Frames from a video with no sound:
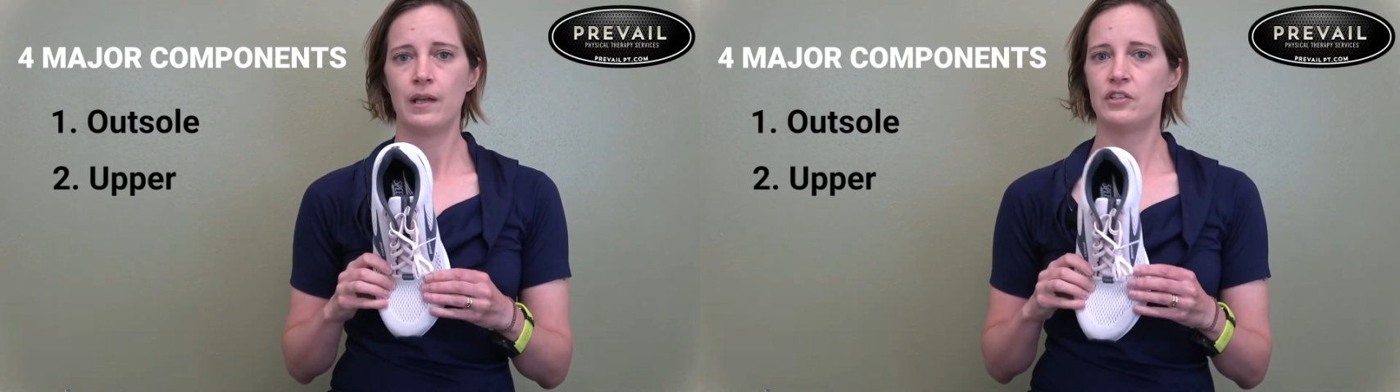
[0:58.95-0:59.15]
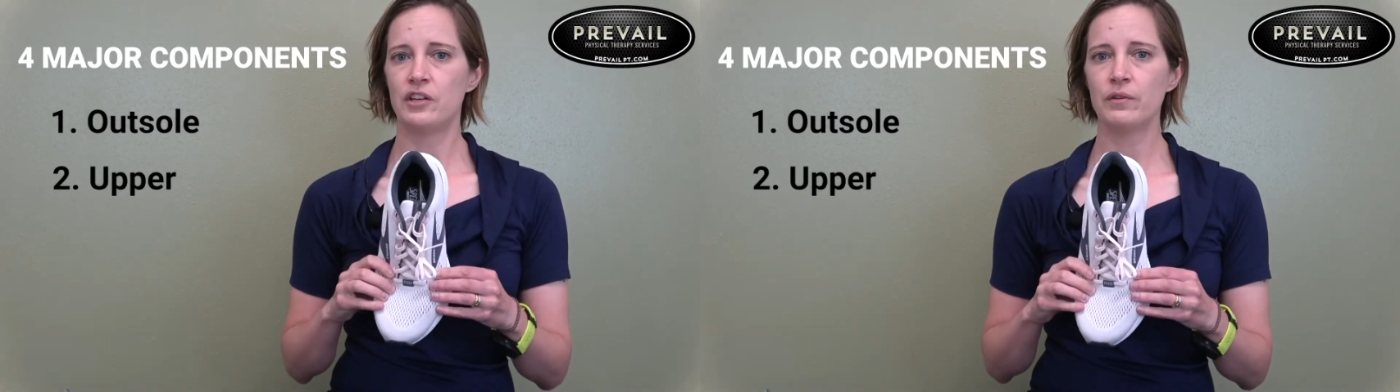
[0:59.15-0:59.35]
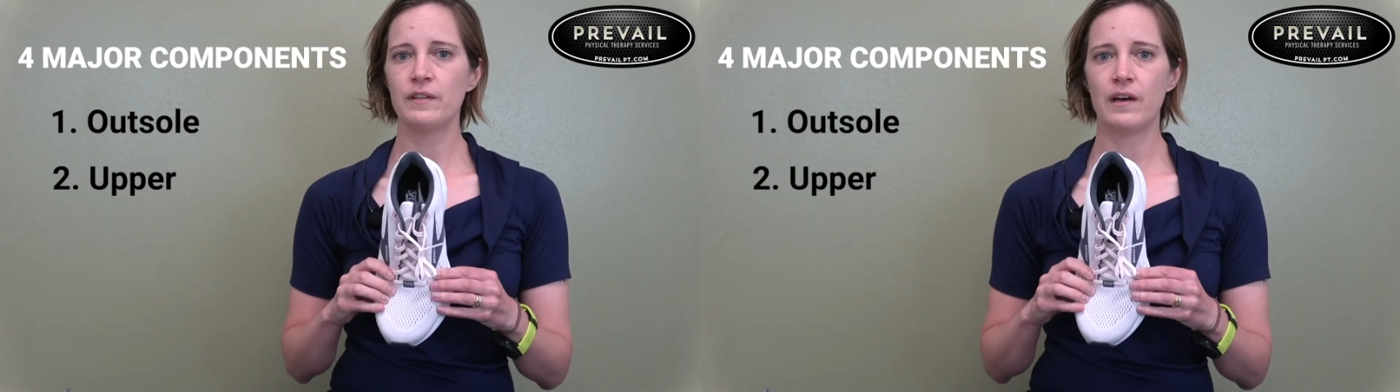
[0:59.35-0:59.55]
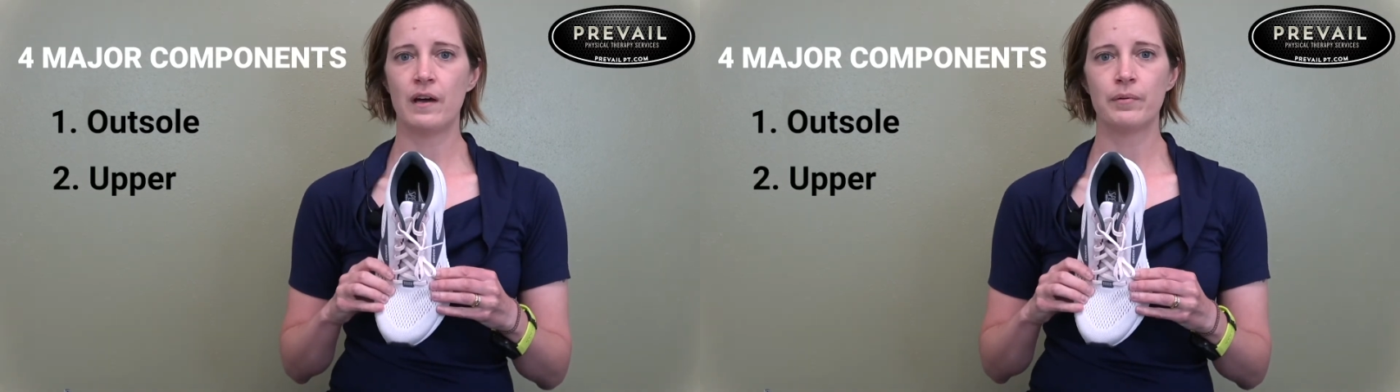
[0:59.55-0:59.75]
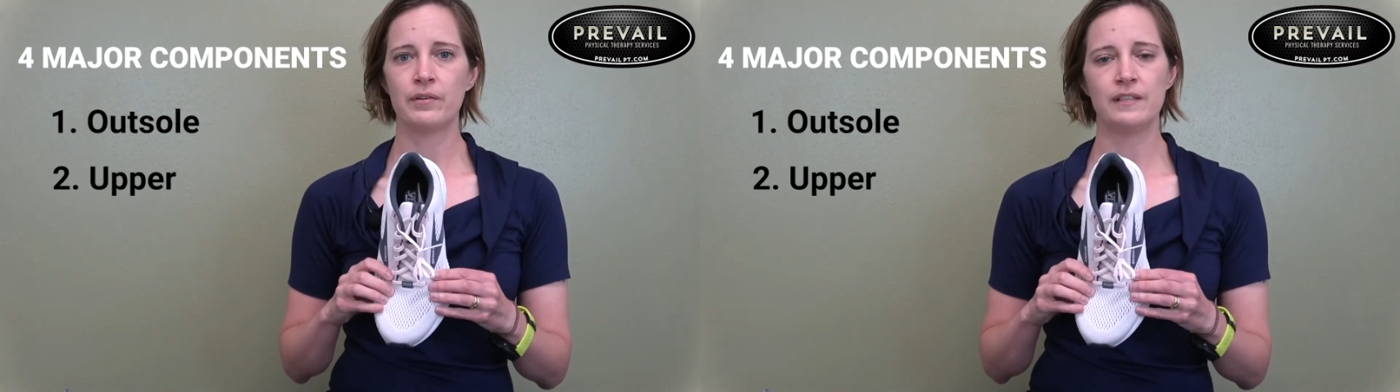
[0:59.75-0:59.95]
Generally, the
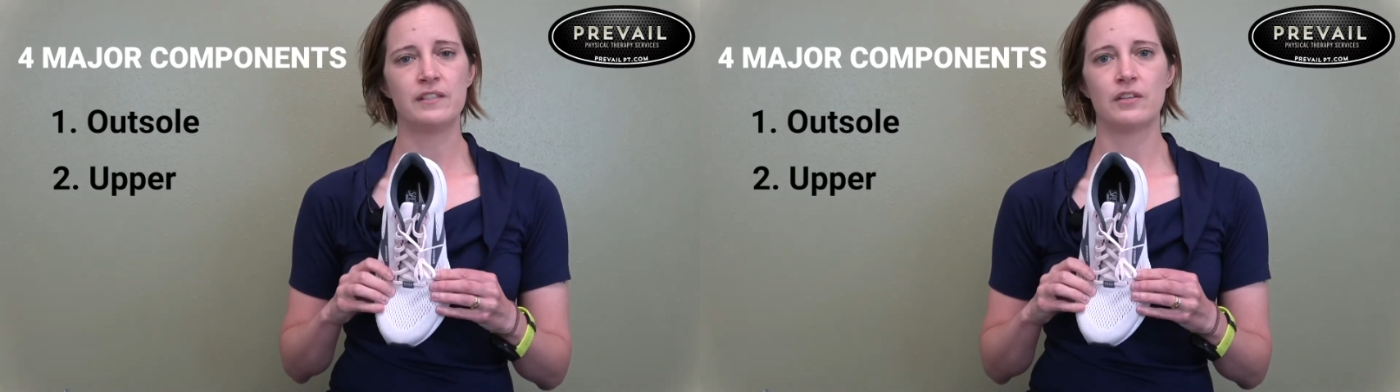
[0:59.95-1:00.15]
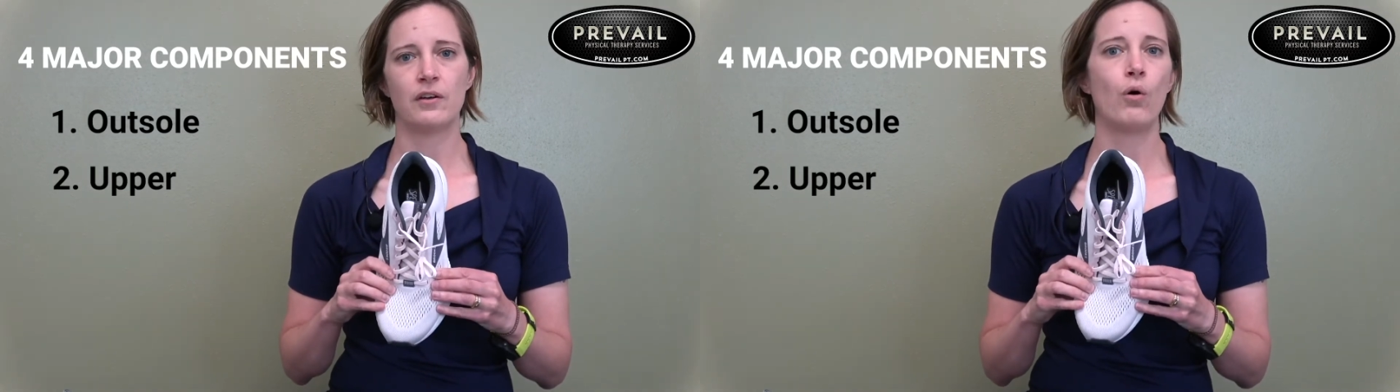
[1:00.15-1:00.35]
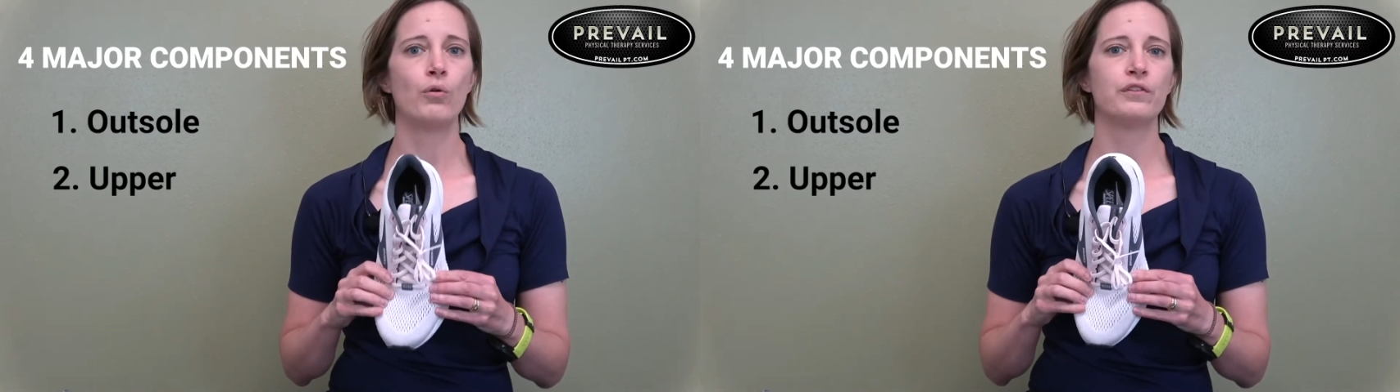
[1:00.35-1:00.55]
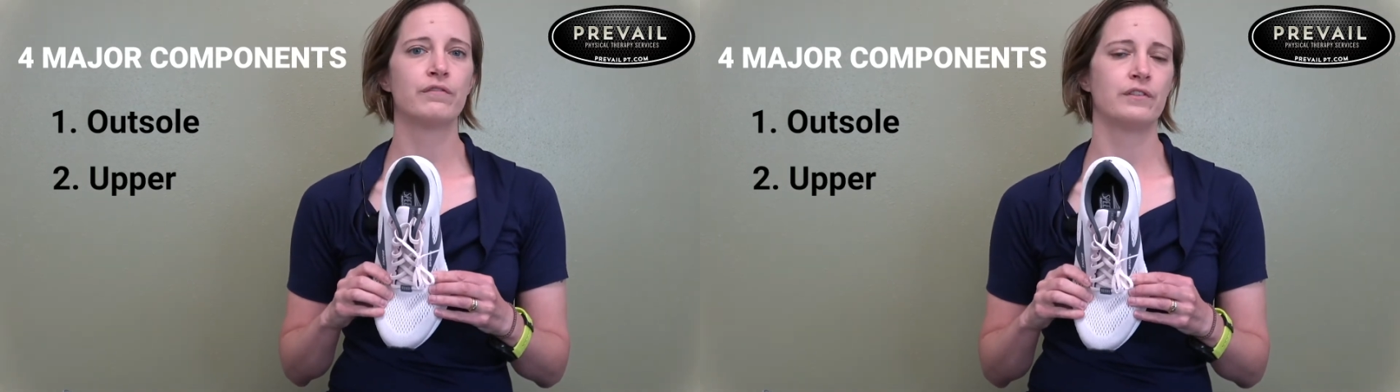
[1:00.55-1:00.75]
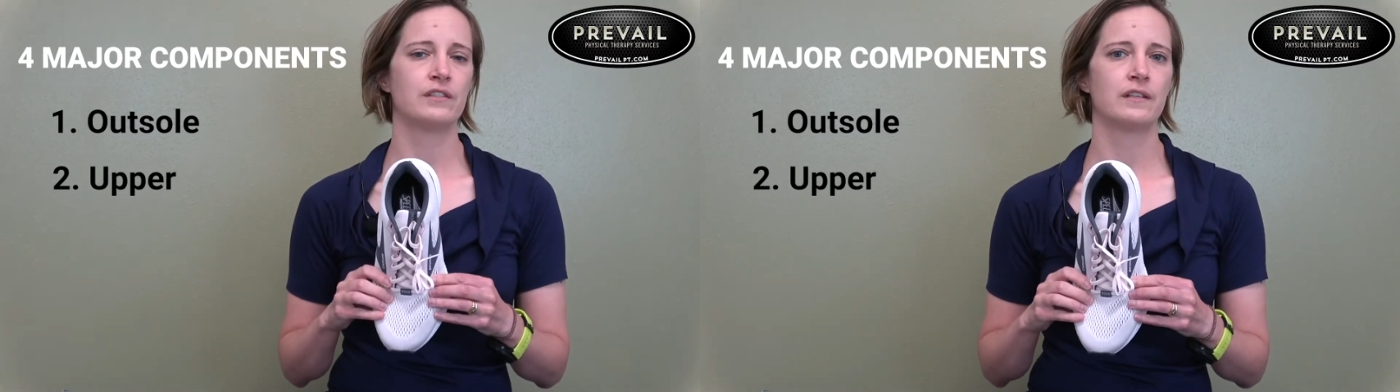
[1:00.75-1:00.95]
upper needs to hold your
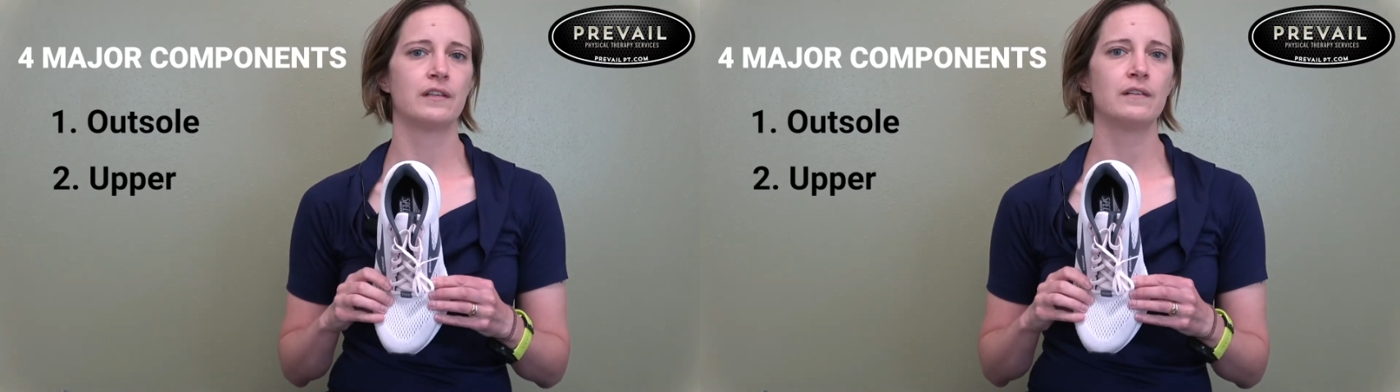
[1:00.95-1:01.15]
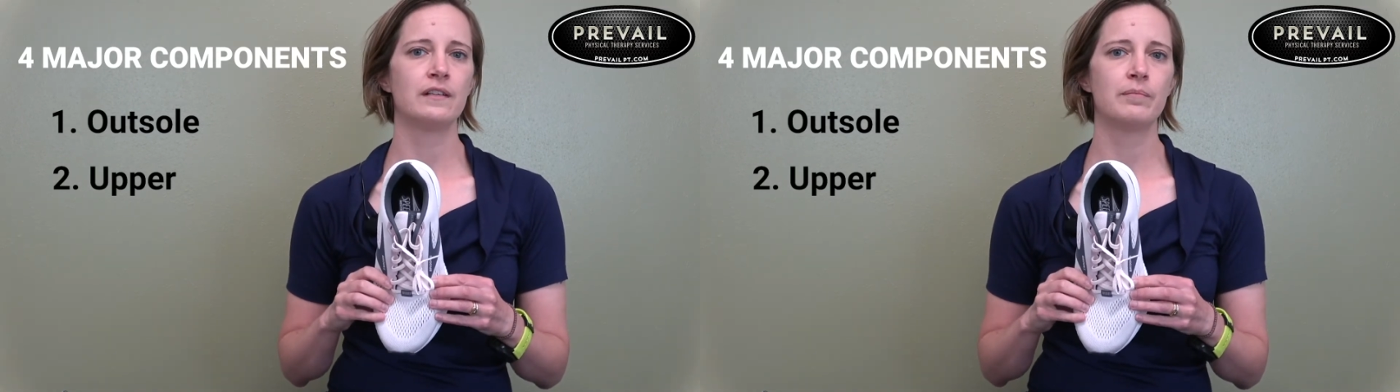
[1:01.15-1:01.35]
foot securely,